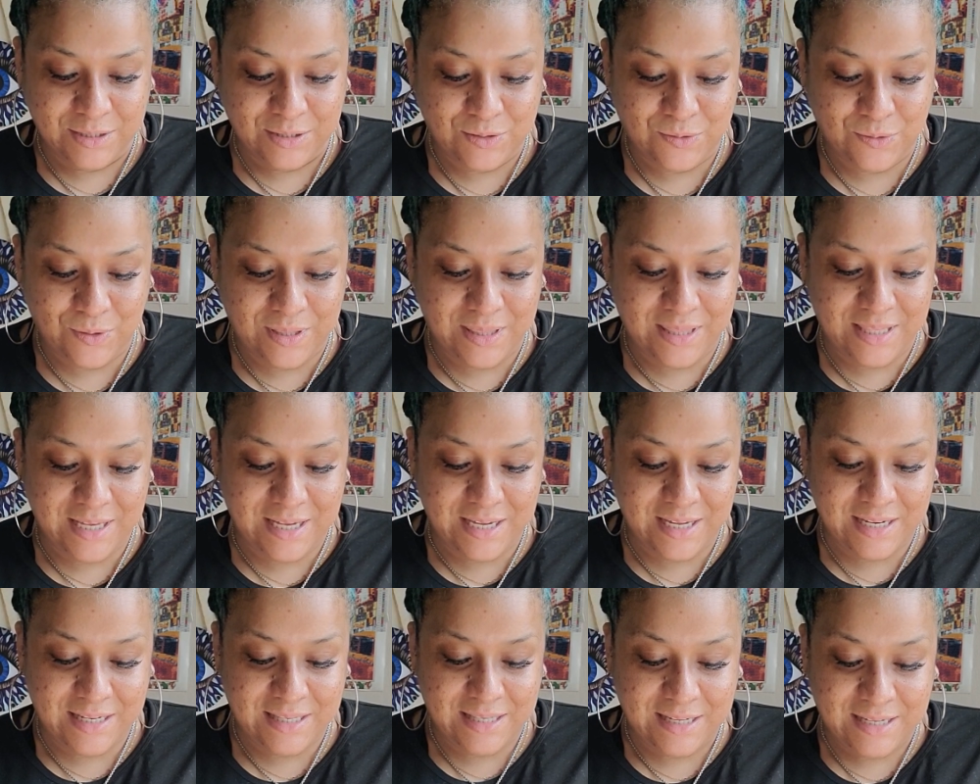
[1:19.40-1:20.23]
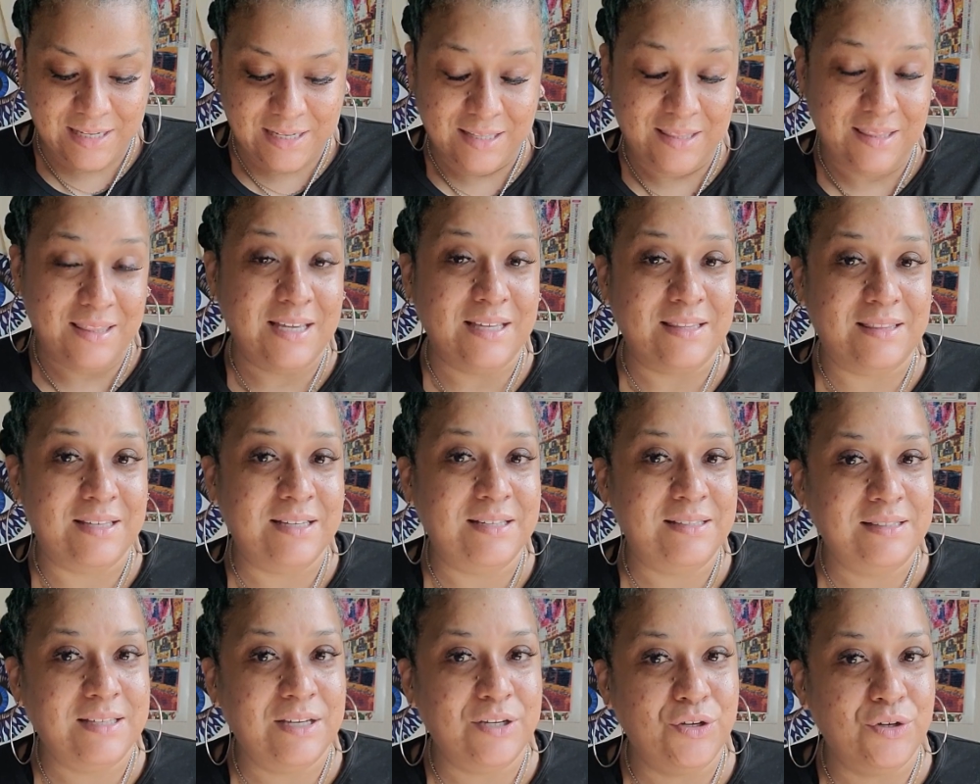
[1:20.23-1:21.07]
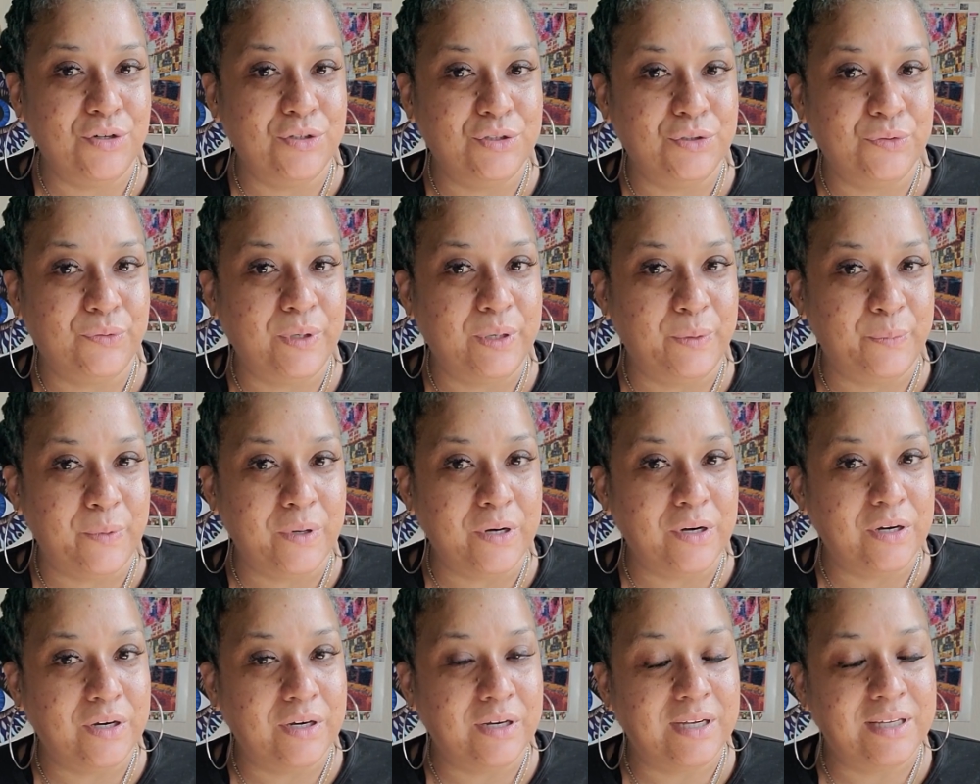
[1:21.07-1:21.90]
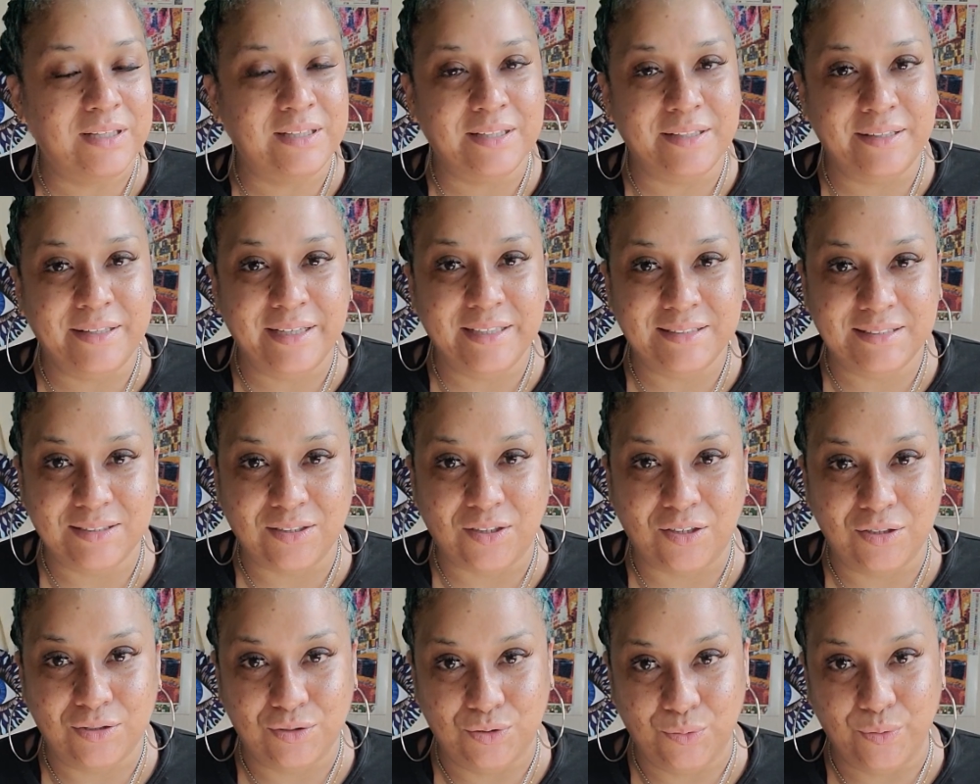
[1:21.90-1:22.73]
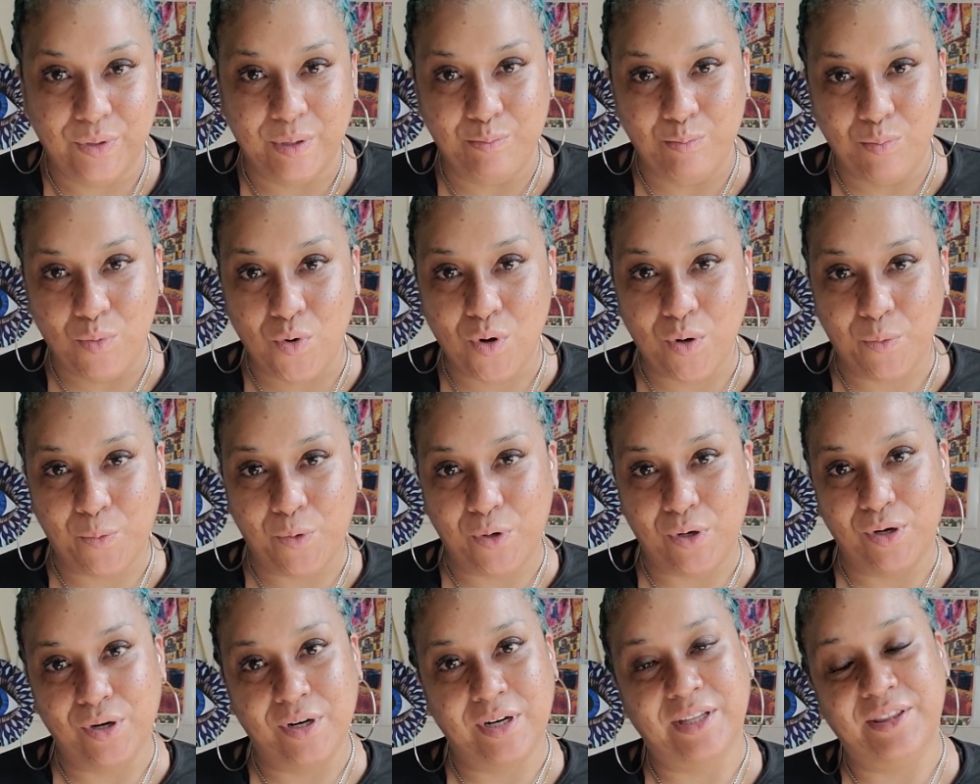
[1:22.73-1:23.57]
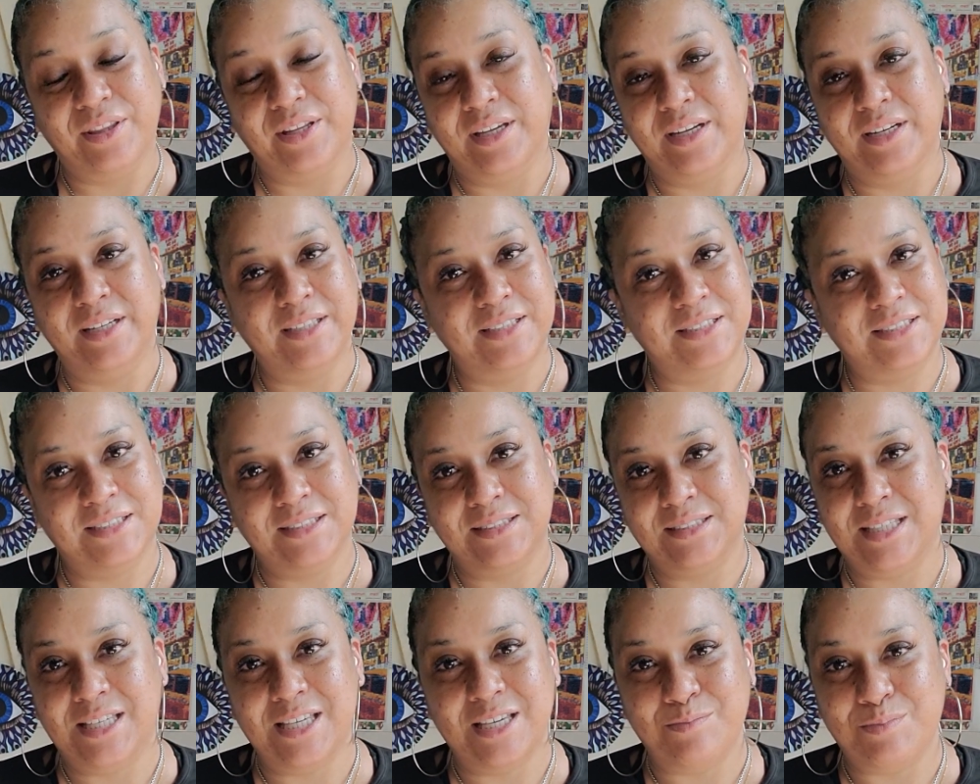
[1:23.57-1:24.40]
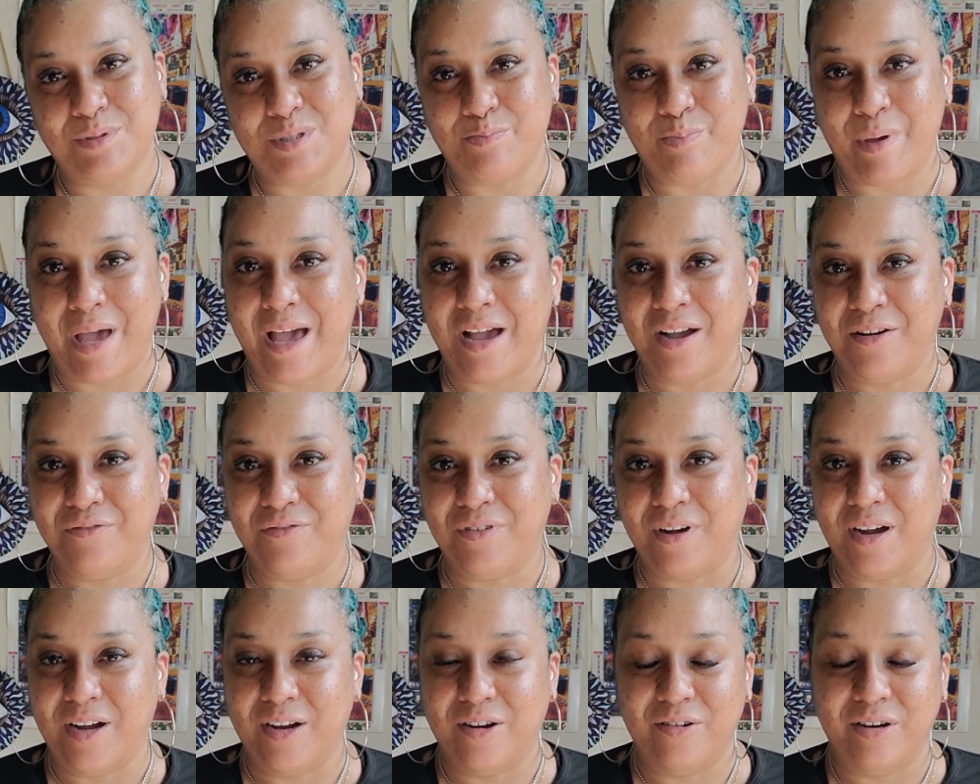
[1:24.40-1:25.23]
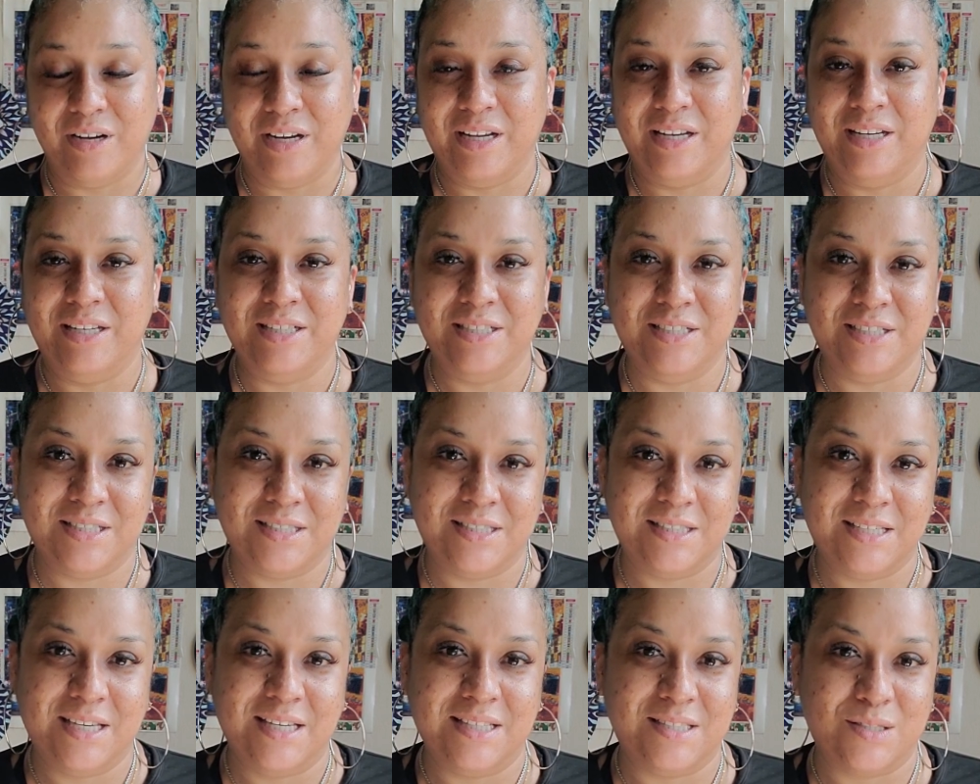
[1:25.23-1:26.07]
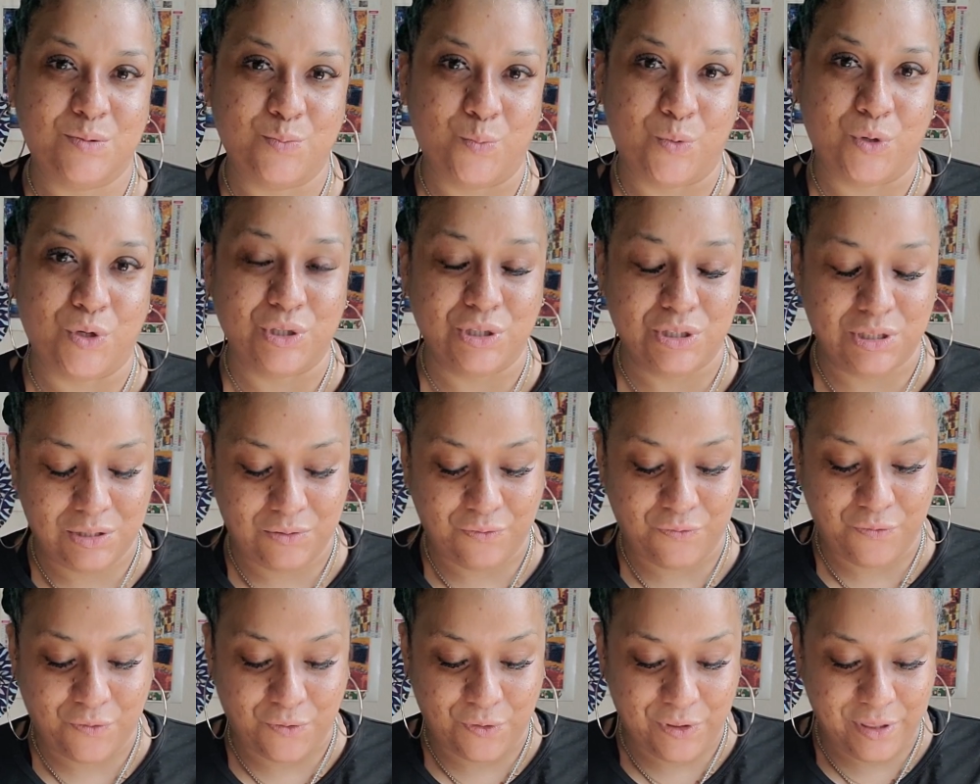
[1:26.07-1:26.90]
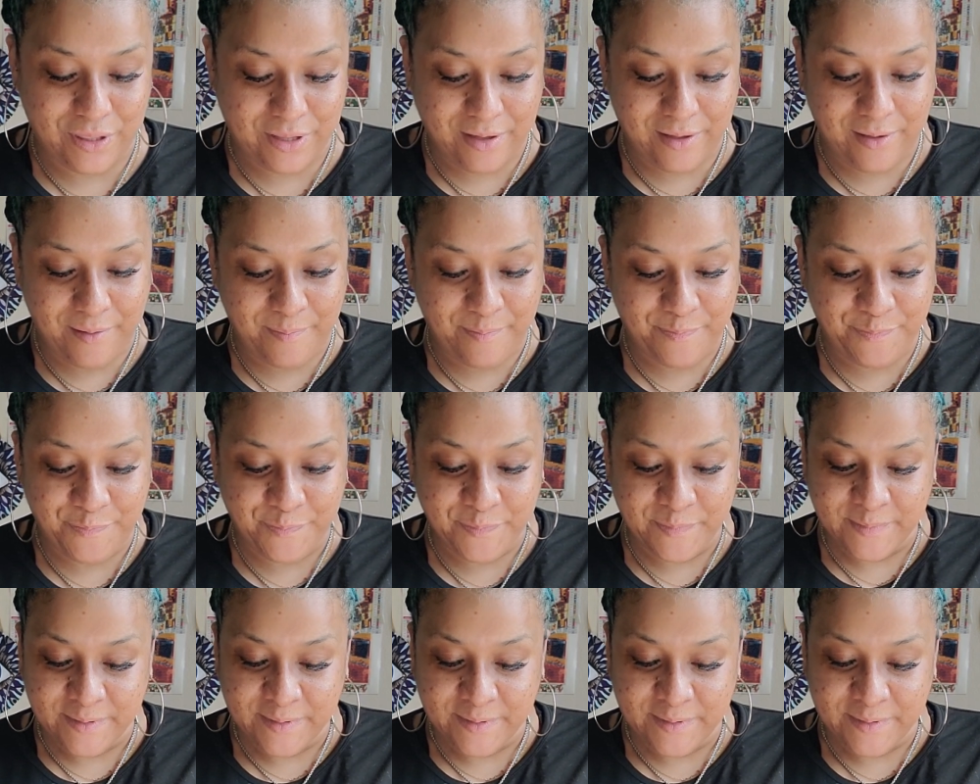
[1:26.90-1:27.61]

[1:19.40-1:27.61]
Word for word: So, and then they think that you're doing work and then they start doing more work and then it just keeps backfiring and it just gets worse for them.